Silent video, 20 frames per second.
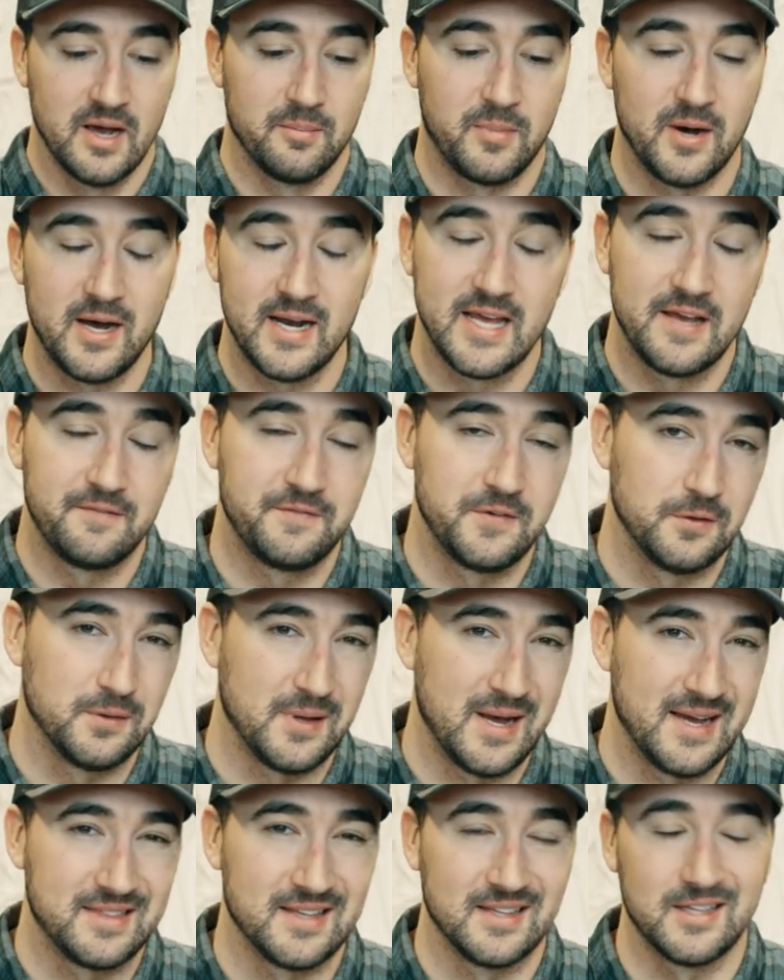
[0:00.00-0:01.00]
But if you
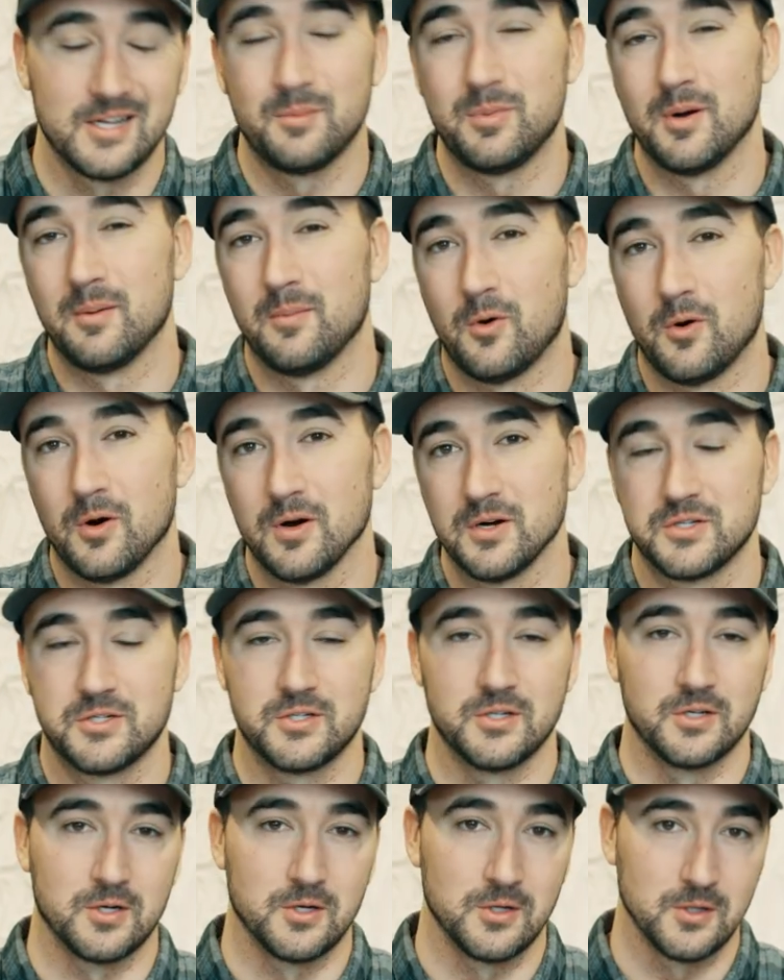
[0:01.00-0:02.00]
like a little bit more
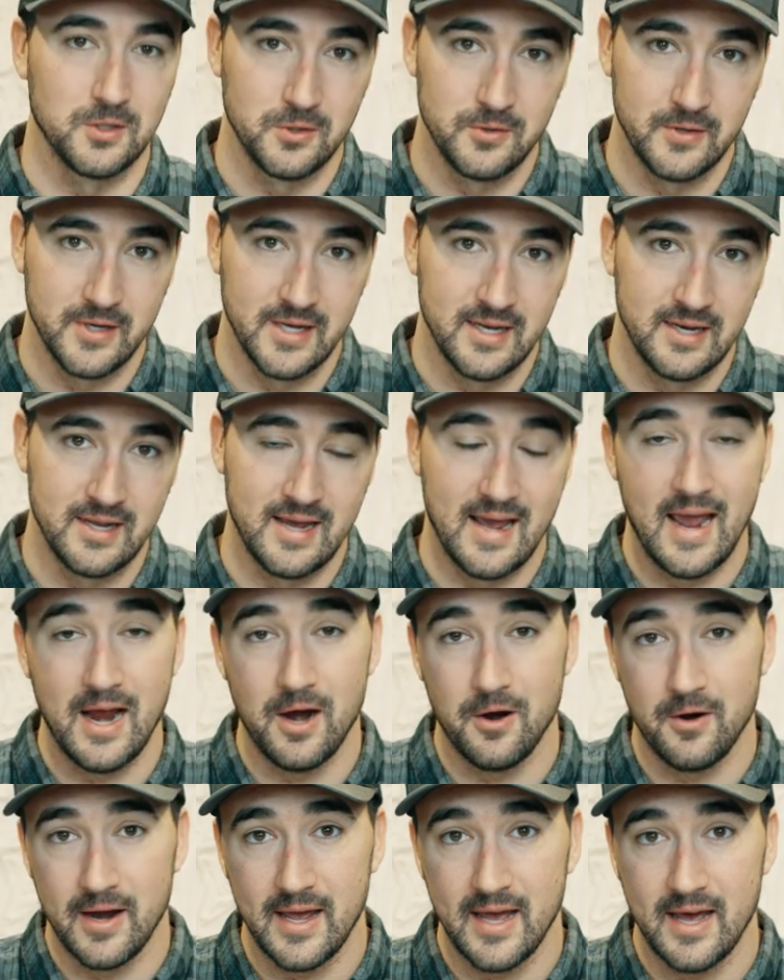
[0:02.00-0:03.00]
secluded
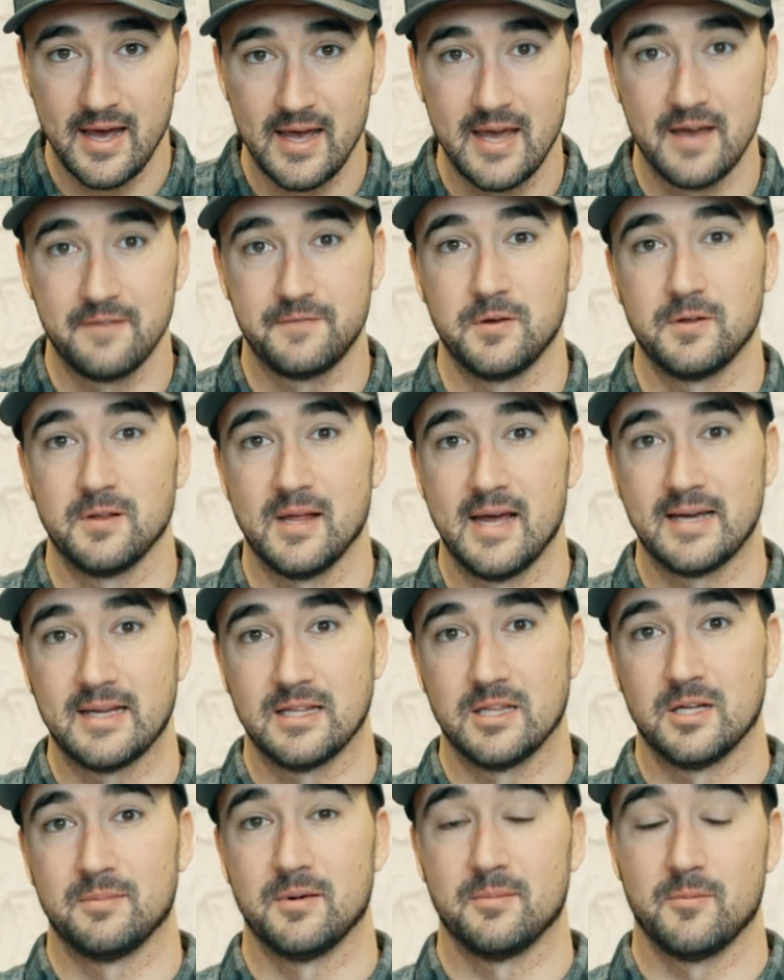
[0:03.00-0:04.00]
area, if you like
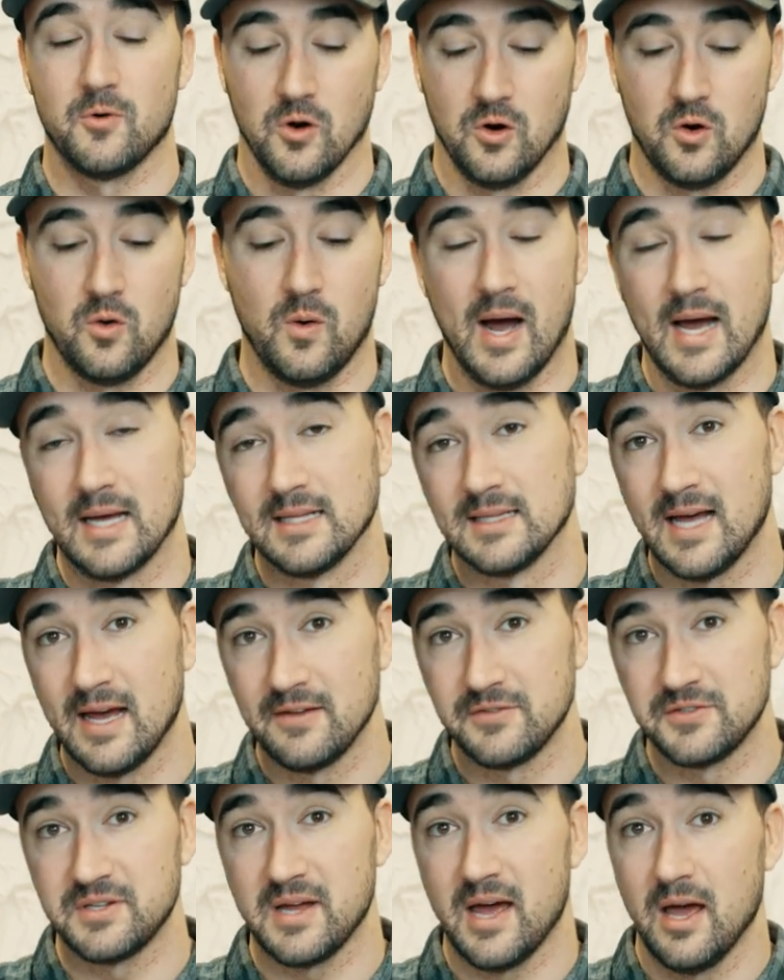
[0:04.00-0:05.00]
a little bit more quiet
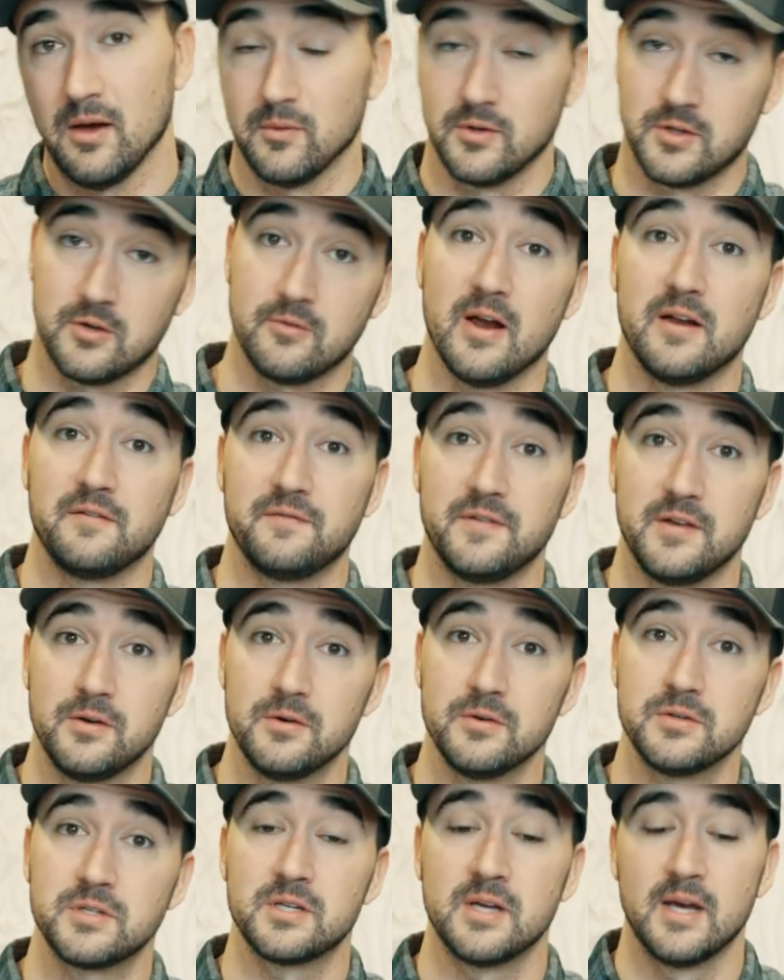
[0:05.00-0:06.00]
lifestyle with great
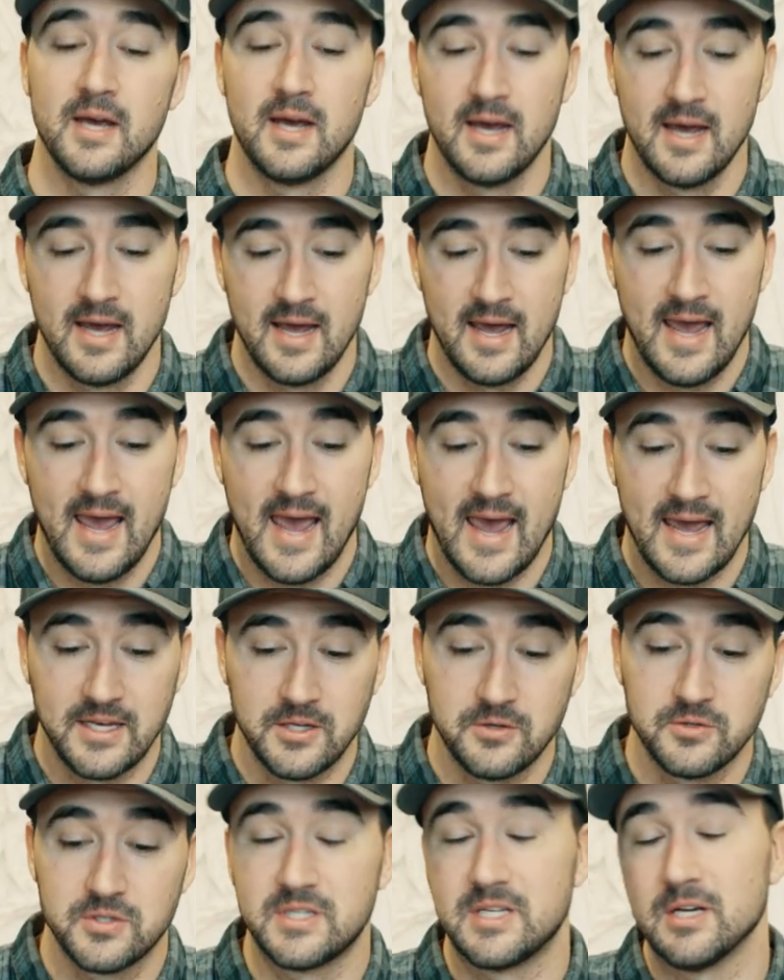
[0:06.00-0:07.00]
views, and
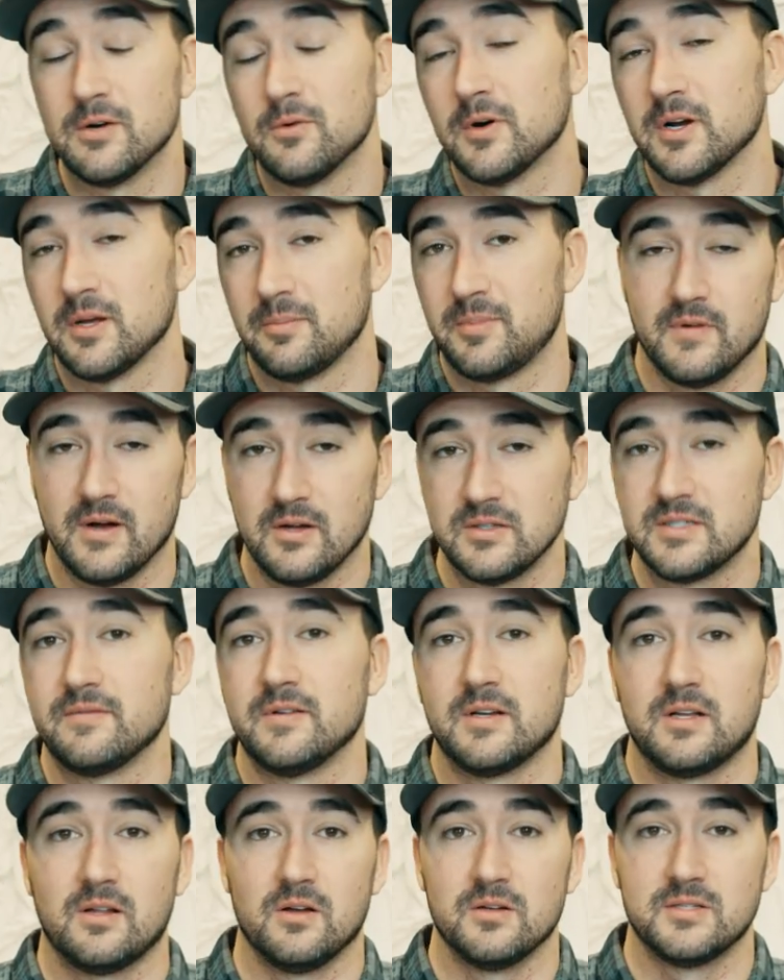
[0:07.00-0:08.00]
you still want to be
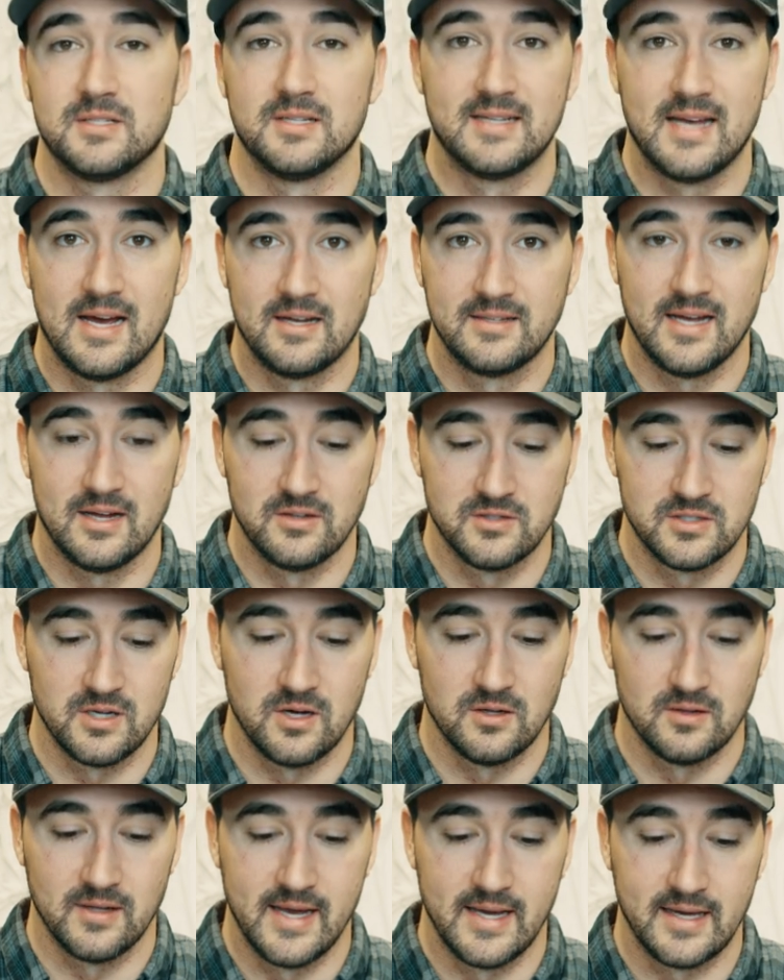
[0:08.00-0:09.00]
relatively close to downtown
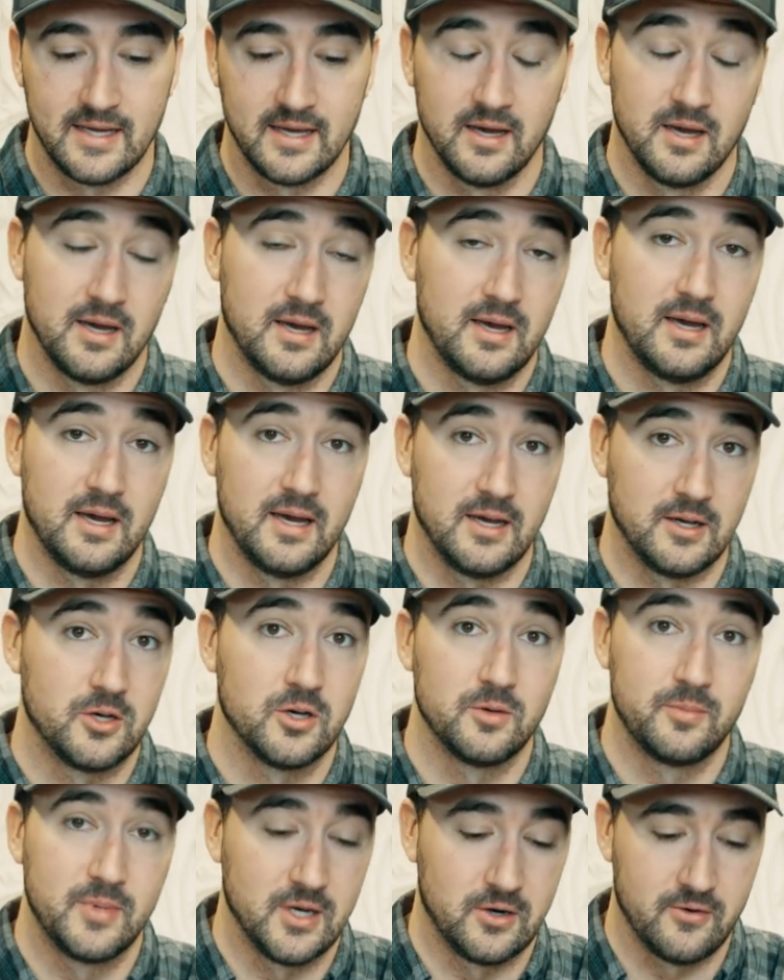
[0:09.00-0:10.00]
Salt Lake, it
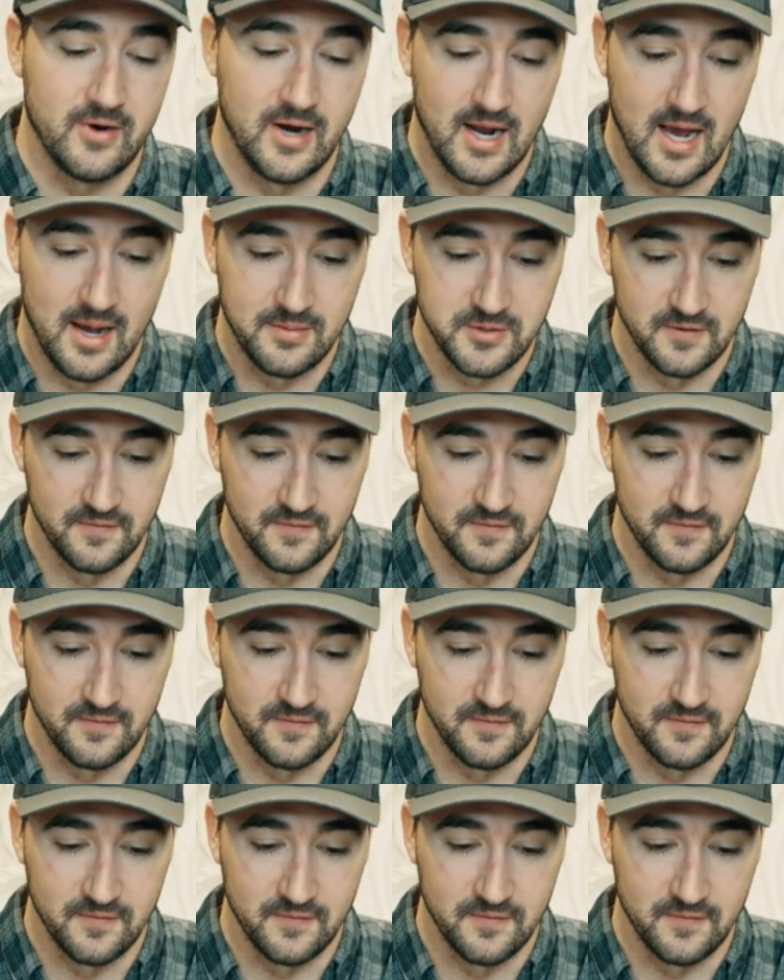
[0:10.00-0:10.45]
could be a great option